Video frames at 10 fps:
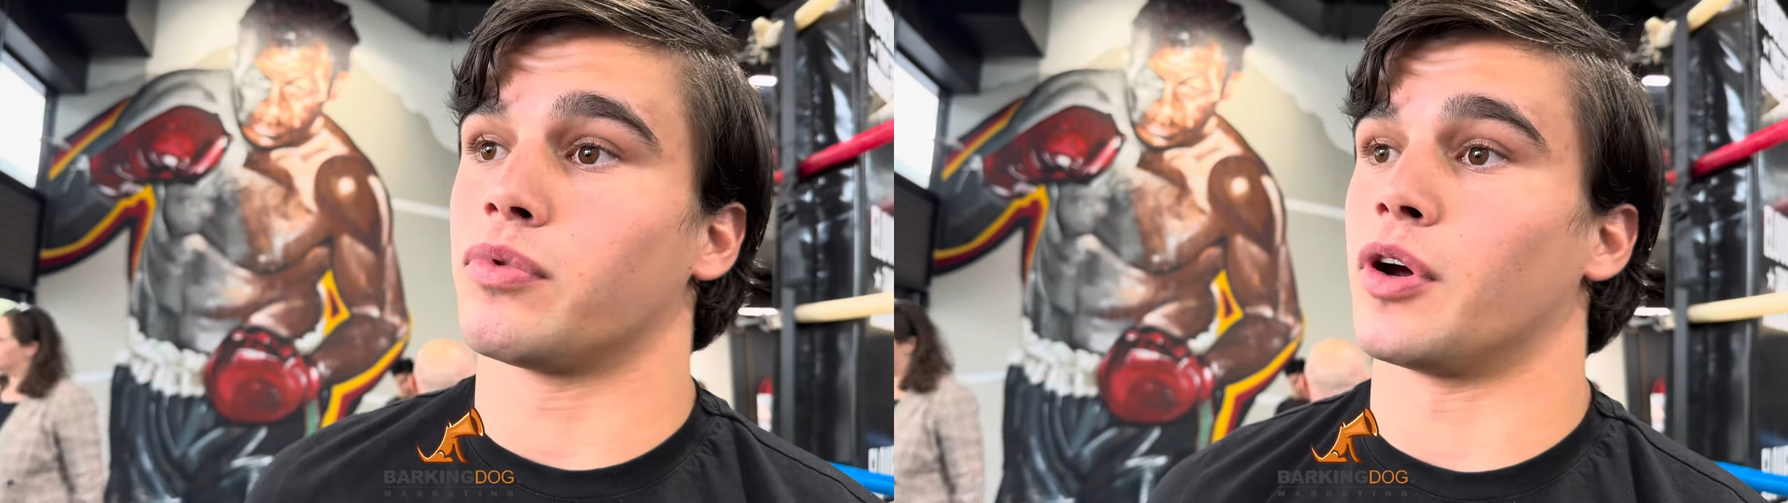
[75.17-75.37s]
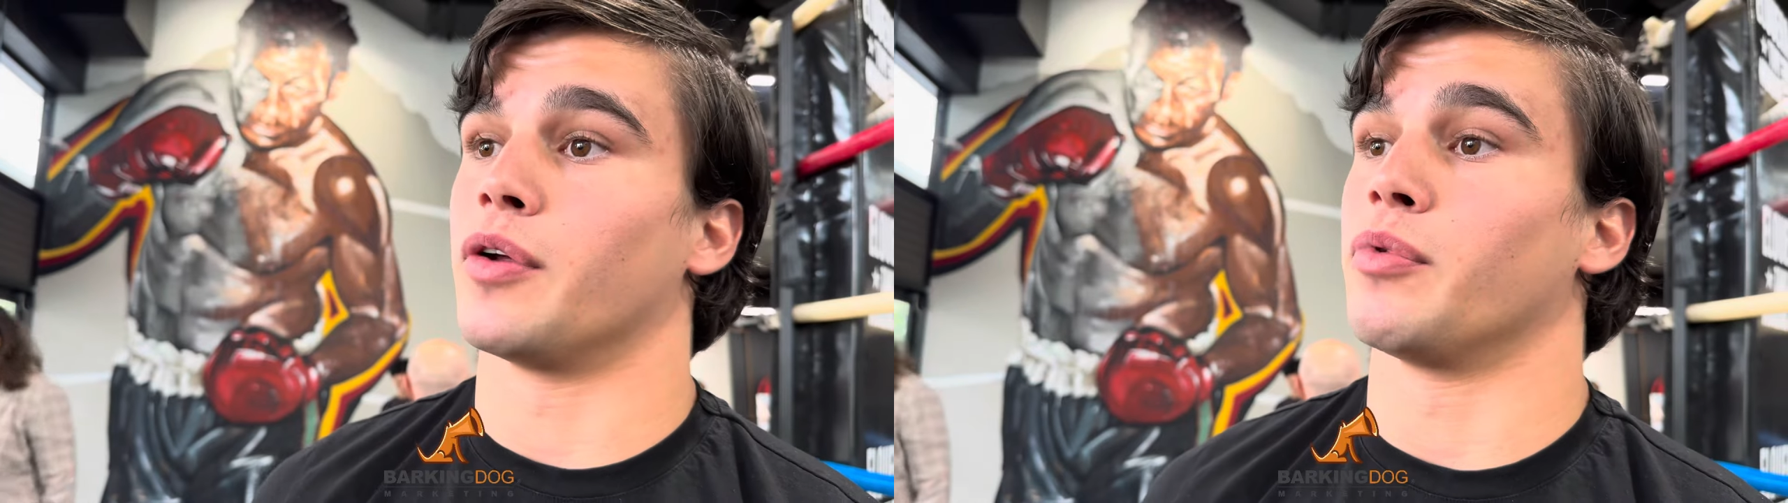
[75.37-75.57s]

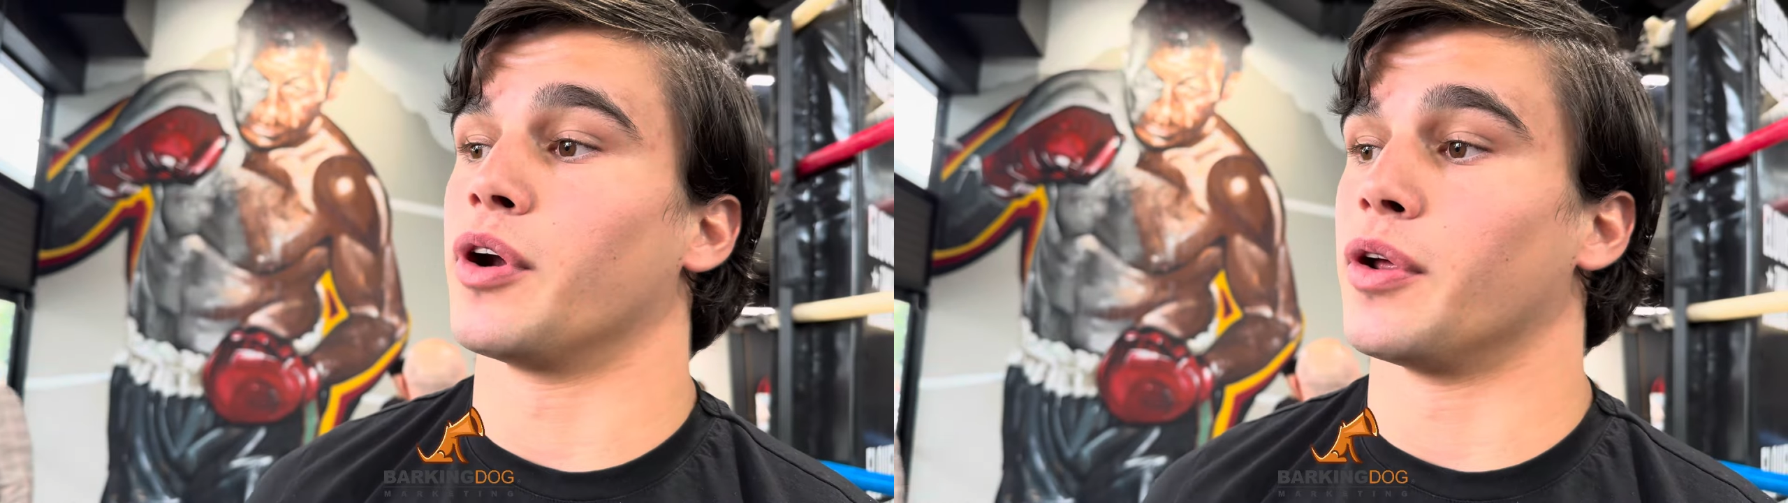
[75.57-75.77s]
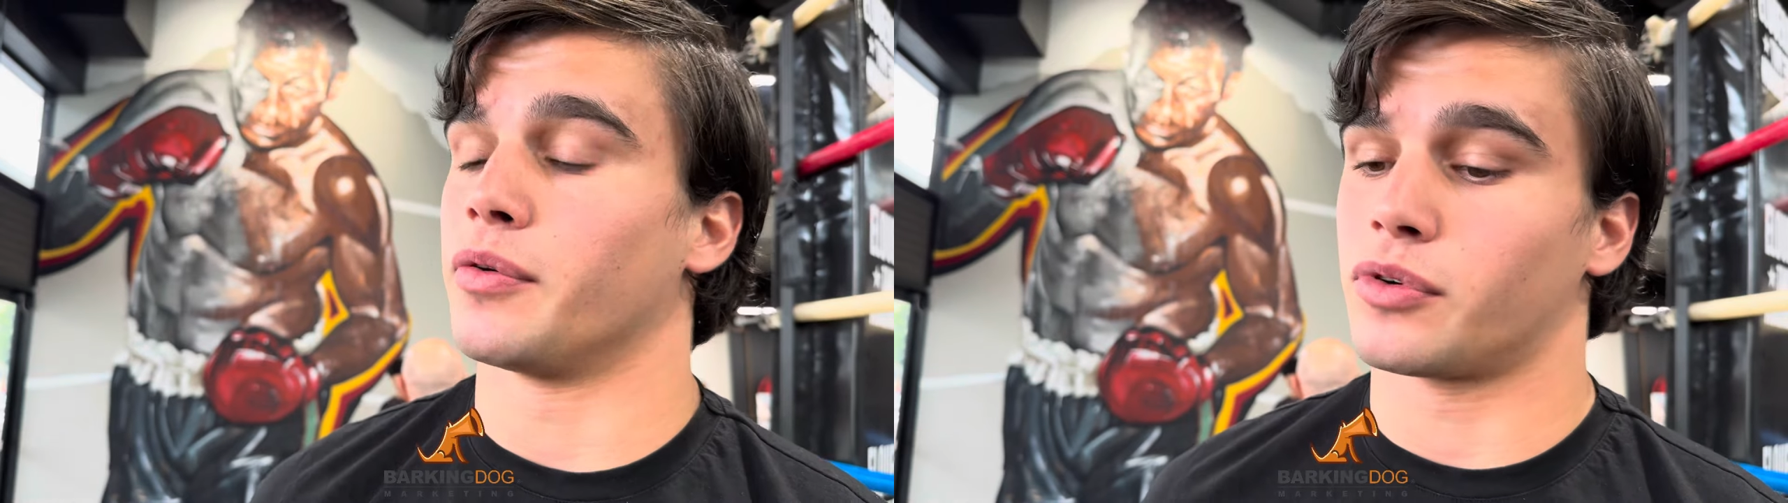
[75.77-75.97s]
We're
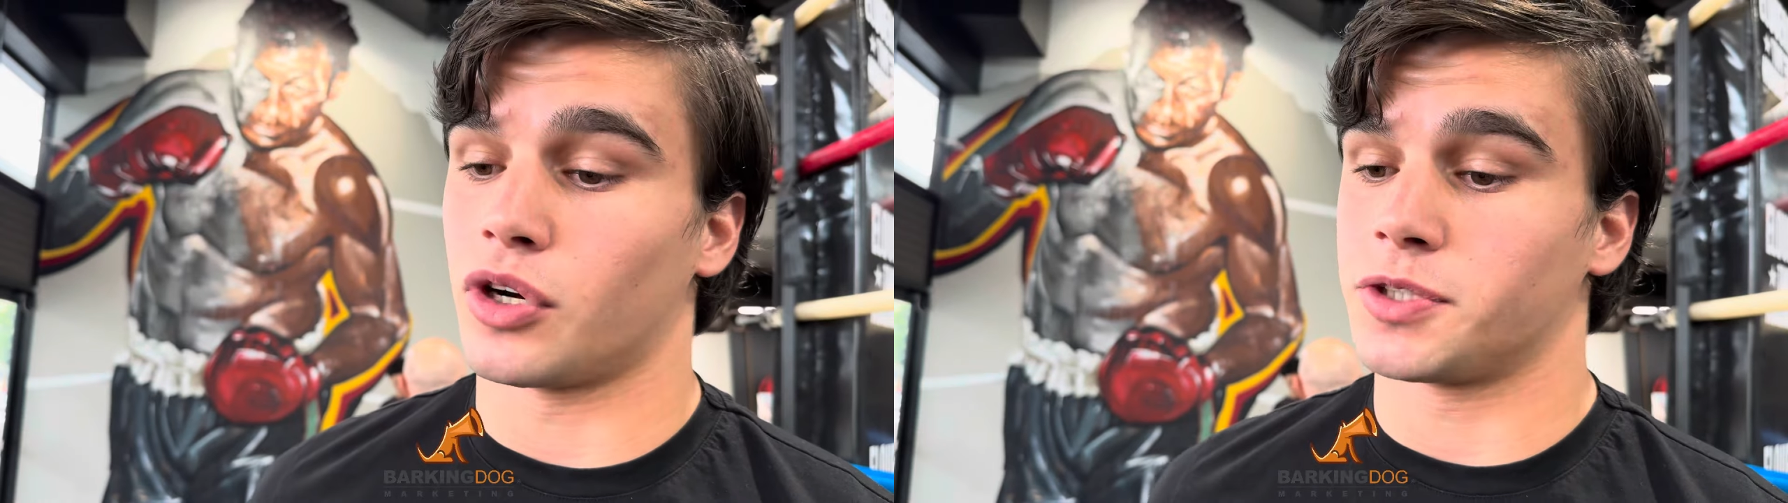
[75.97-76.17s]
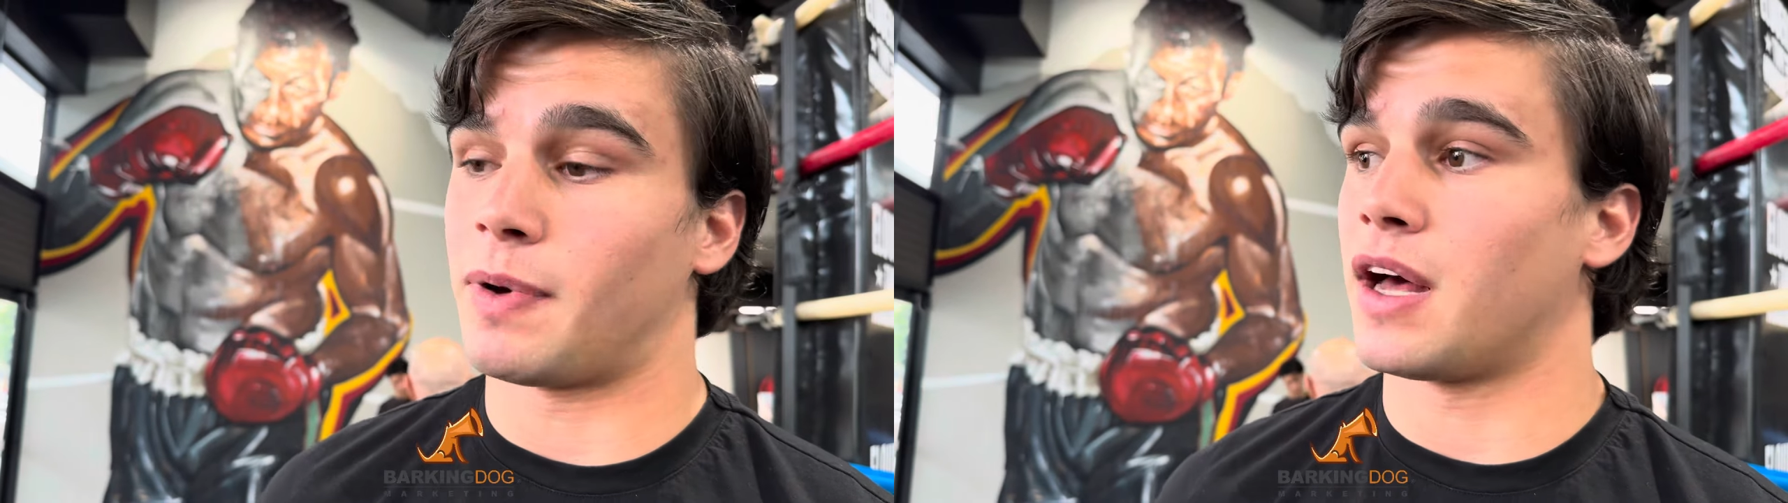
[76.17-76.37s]
gonna,
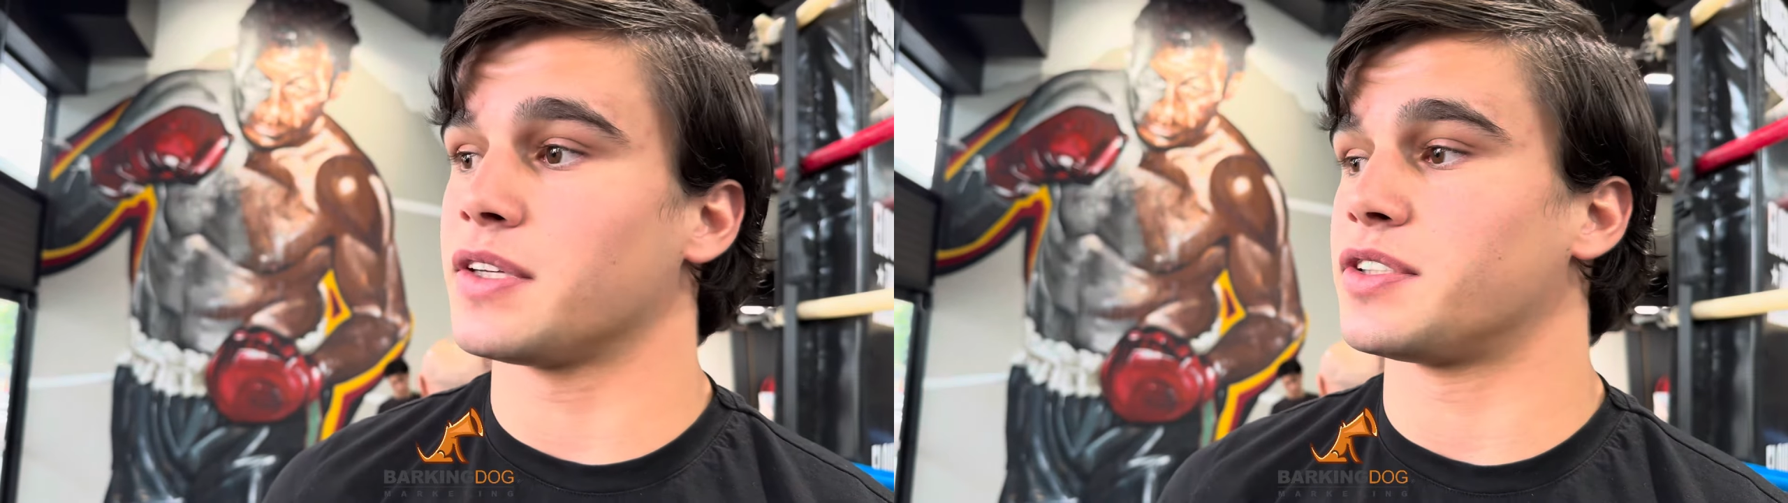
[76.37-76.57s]
cross paths,